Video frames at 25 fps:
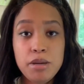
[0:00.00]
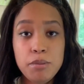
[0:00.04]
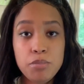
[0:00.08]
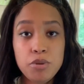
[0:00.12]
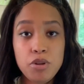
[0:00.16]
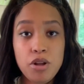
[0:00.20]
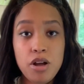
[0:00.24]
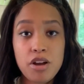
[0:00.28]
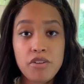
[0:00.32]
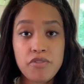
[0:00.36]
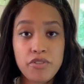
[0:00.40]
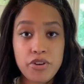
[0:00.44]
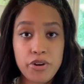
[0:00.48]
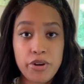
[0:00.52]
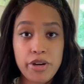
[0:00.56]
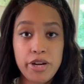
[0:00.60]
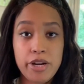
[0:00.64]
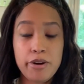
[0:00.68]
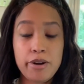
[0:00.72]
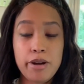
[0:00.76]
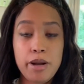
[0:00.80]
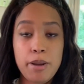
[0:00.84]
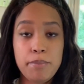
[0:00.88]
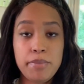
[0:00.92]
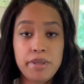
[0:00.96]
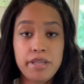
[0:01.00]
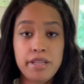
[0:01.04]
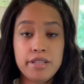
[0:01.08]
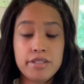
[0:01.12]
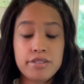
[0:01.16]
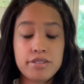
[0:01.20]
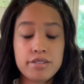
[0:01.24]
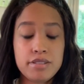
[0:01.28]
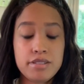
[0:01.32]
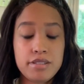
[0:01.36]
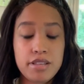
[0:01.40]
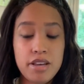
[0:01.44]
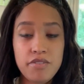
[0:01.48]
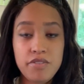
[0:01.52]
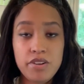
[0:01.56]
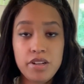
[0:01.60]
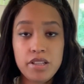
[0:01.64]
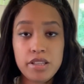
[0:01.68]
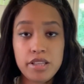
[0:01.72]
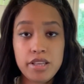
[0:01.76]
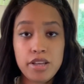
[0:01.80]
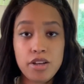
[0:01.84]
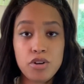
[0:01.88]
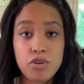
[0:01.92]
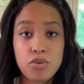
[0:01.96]
a blog for your hair company is
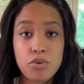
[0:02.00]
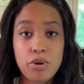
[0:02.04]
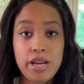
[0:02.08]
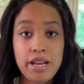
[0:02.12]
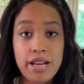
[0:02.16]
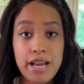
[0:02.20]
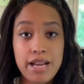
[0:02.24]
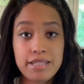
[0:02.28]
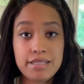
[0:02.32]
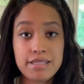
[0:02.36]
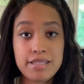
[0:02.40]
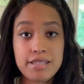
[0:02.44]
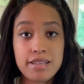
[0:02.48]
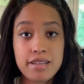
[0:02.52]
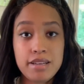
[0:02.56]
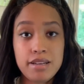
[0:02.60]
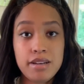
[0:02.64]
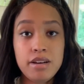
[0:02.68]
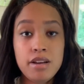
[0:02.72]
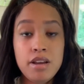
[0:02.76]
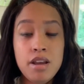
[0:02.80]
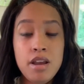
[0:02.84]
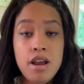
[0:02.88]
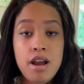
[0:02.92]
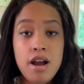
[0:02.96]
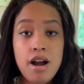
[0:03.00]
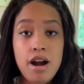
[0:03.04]
definitely a great idea.